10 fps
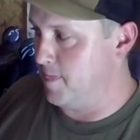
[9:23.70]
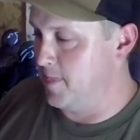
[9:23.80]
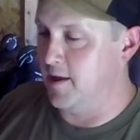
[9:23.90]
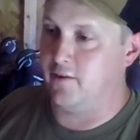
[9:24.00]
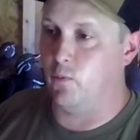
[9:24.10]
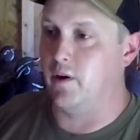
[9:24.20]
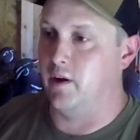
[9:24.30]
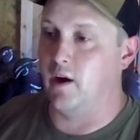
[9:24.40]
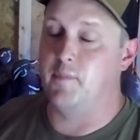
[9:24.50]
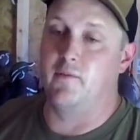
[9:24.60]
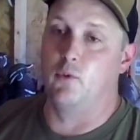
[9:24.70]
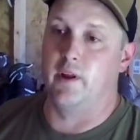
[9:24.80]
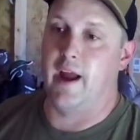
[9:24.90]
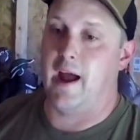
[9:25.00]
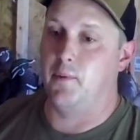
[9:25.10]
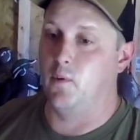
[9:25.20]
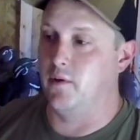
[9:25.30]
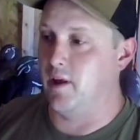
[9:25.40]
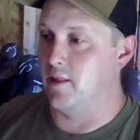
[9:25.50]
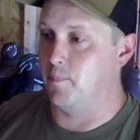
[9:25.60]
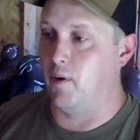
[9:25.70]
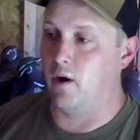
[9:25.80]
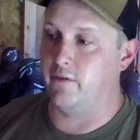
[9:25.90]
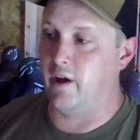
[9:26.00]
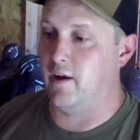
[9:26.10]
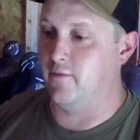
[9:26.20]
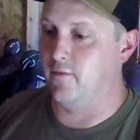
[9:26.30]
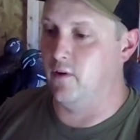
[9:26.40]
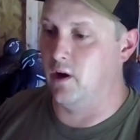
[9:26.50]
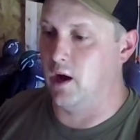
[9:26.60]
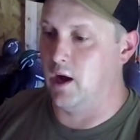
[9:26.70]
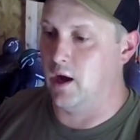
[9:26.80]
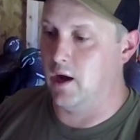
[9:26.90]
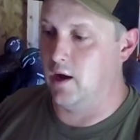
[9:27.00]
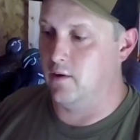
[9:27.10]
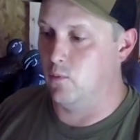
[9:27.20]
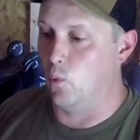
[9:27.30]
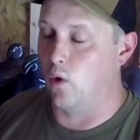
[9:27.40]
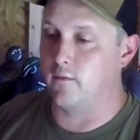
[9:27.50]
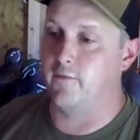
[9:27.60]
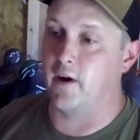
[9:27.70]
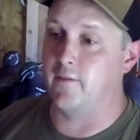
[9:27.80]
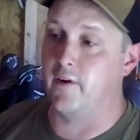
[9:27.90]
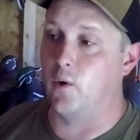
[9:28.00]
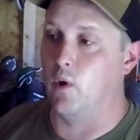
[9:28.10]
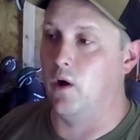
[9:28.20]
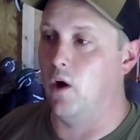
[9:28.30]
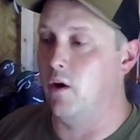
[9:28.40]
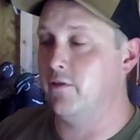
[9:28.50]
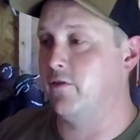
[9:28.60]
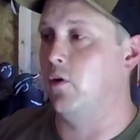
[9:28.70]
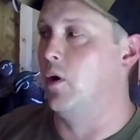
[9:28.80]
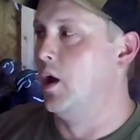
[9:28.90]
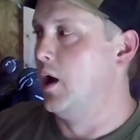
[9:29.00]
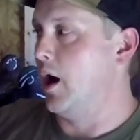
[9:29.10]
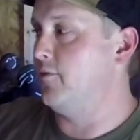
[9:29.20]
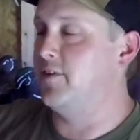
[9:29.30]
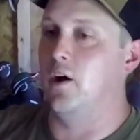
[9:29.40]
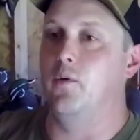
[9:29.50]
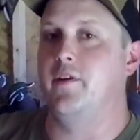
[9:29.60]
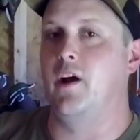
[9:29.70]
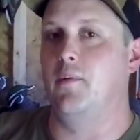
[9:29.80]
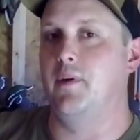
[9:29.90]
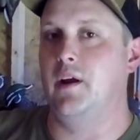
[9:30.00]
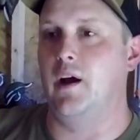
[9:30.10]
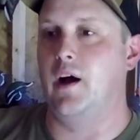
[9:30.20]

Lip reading: this one here I've been really happy with, and the parts have worn very, very well. Also, I've dealt with the company.